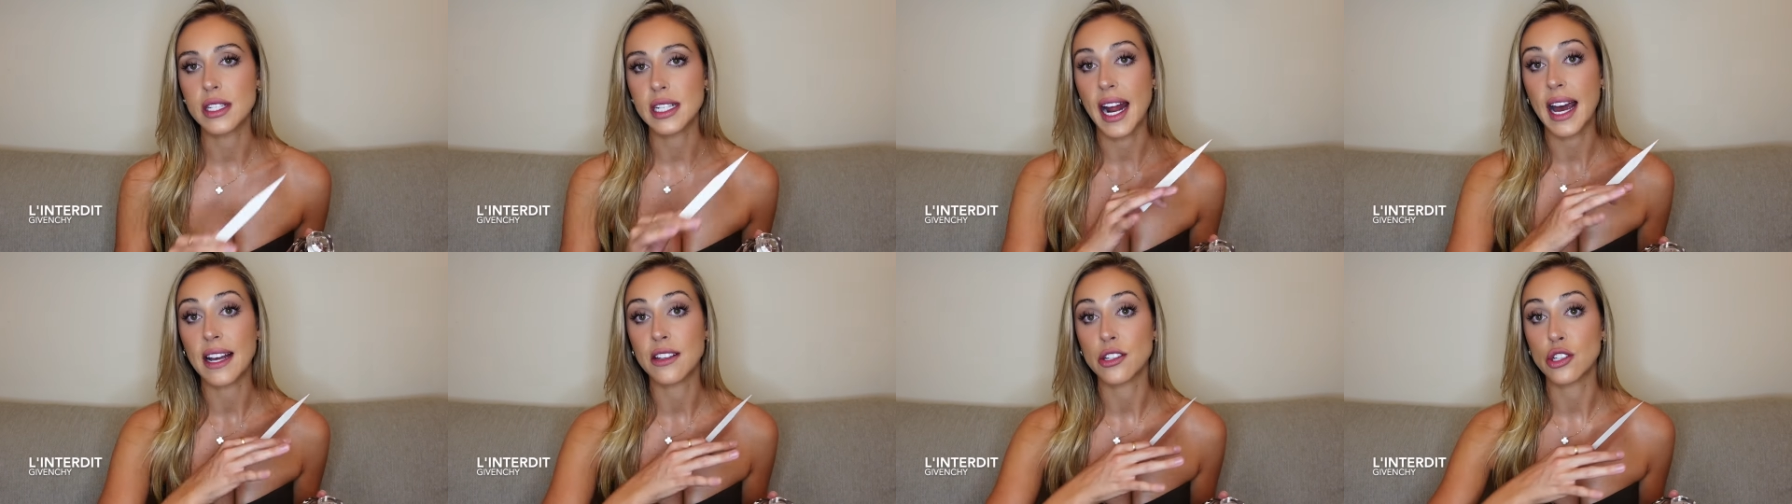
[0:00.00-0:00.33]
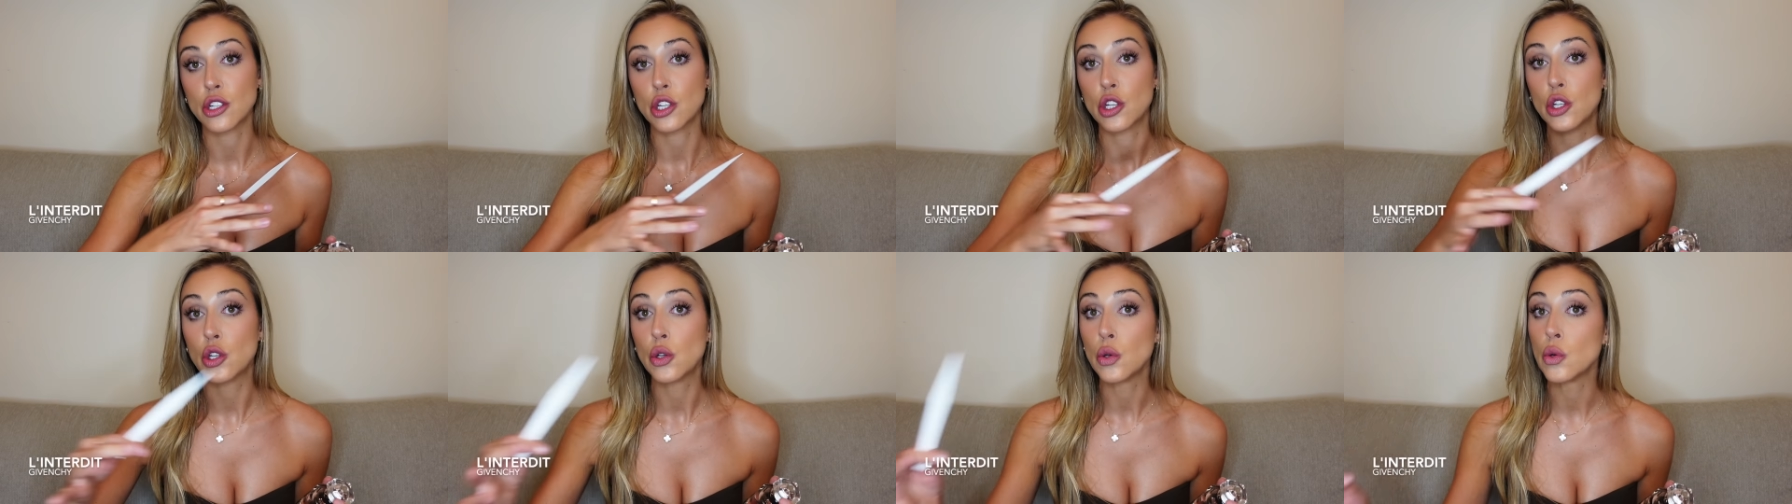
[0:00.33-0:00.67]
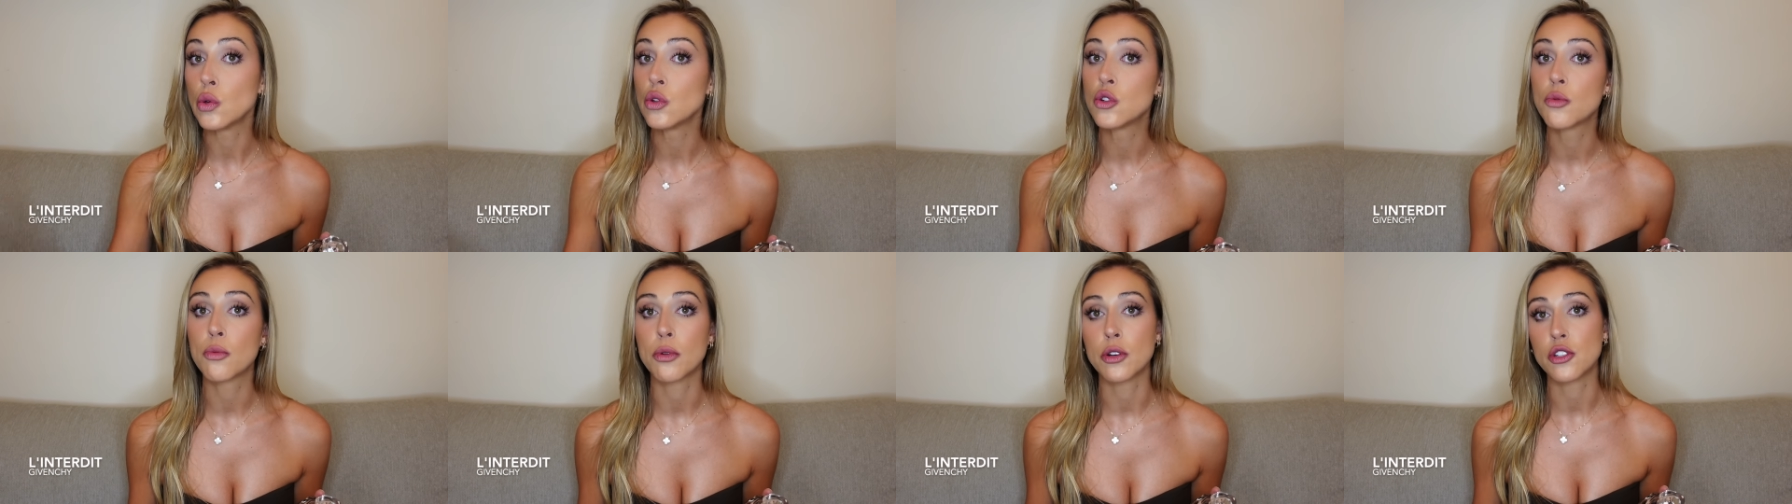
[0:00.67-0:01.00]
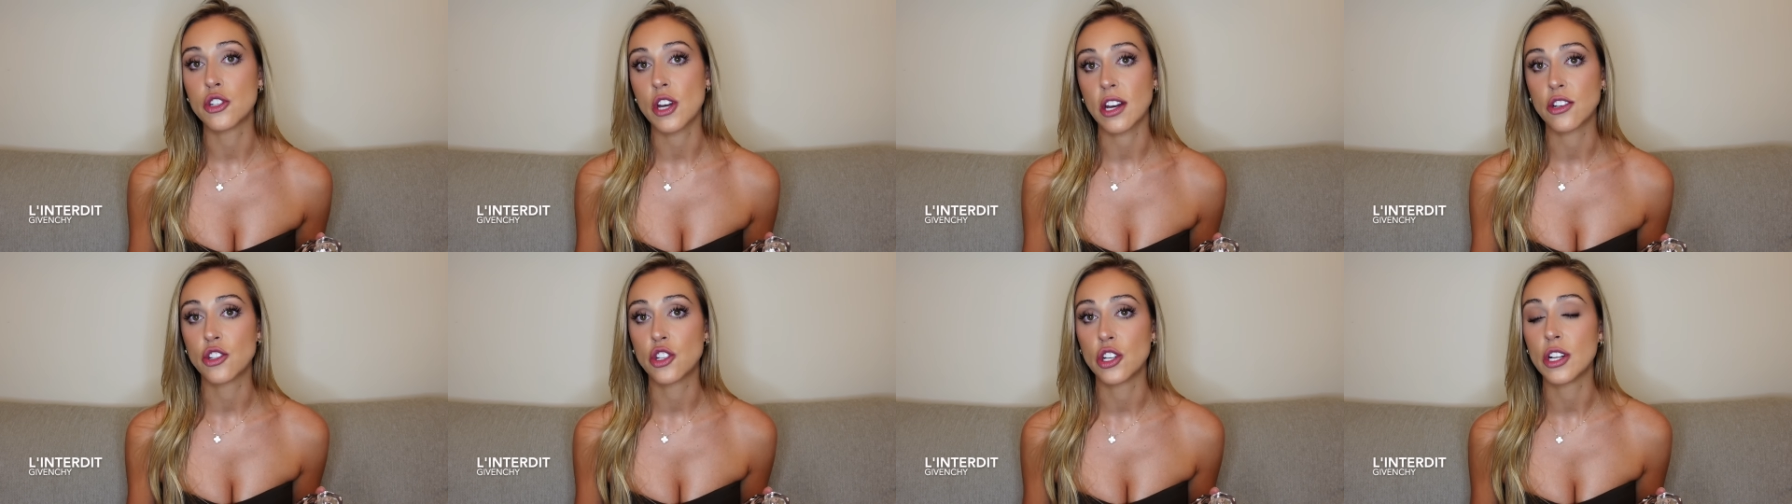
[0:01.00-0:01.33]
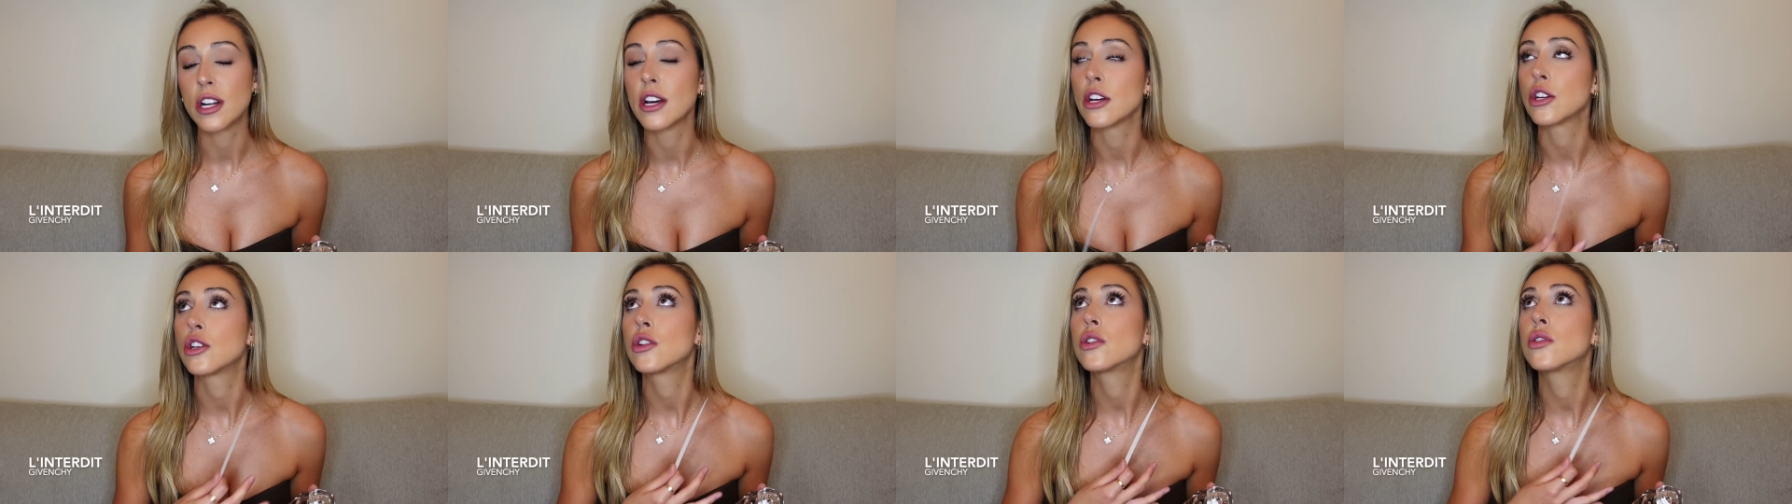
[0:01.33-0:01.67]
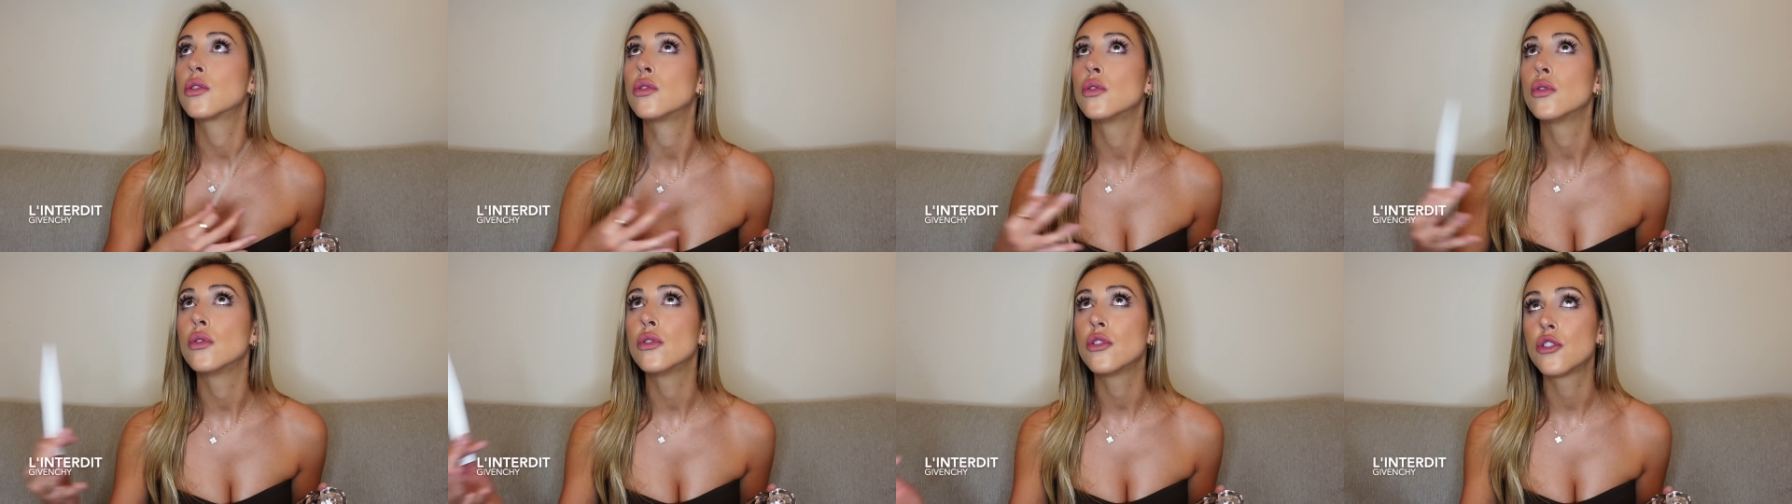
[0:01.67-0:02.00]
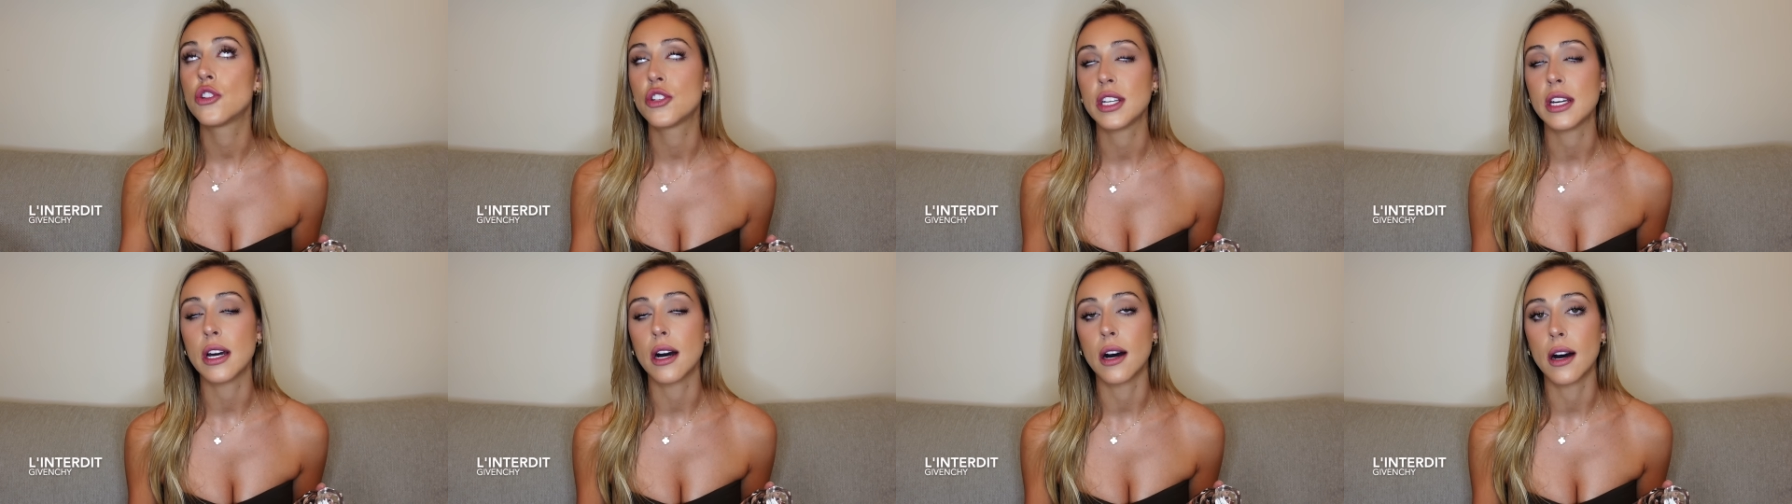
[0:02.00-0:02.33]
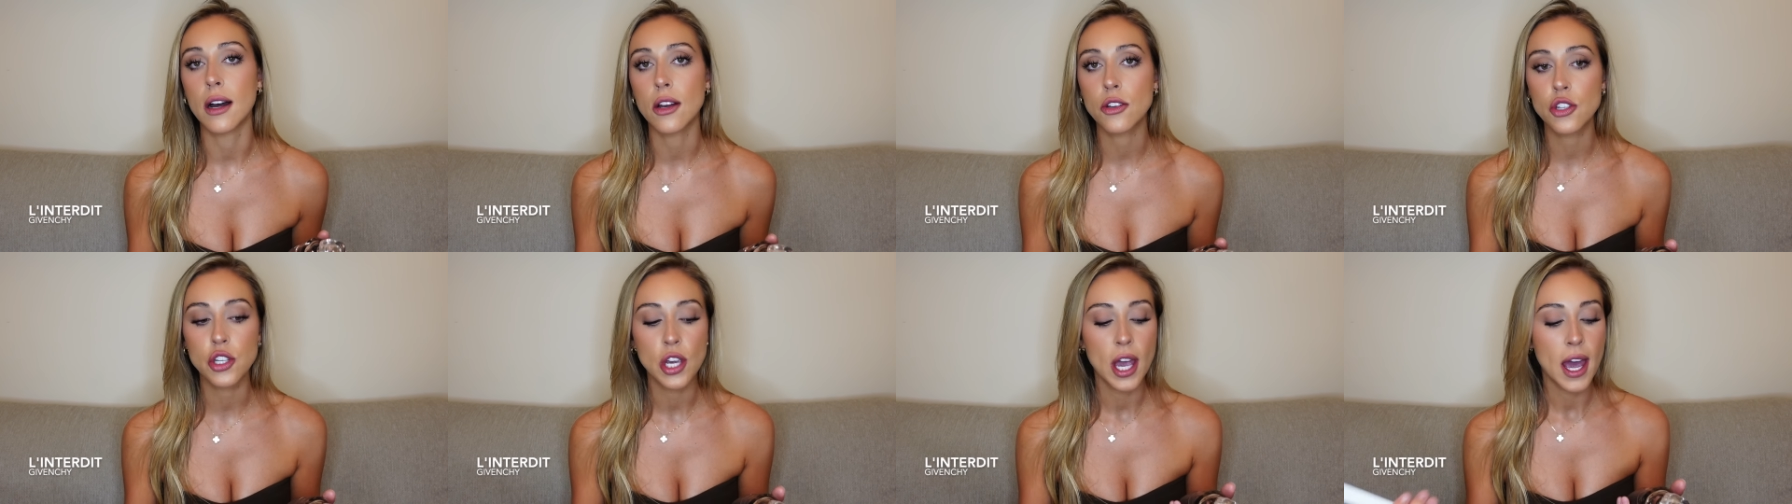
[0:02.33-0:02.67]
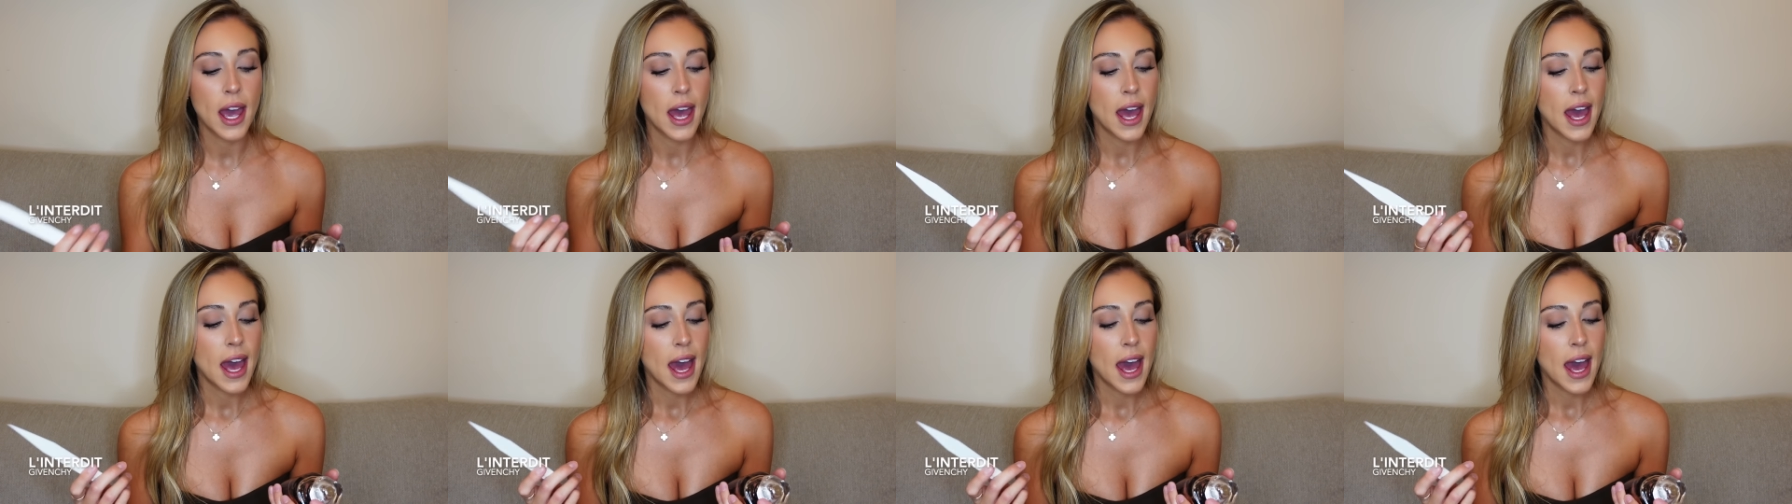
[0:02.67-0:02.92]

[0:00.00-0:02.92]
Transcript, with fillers: It has a huge projection, a huge sillage,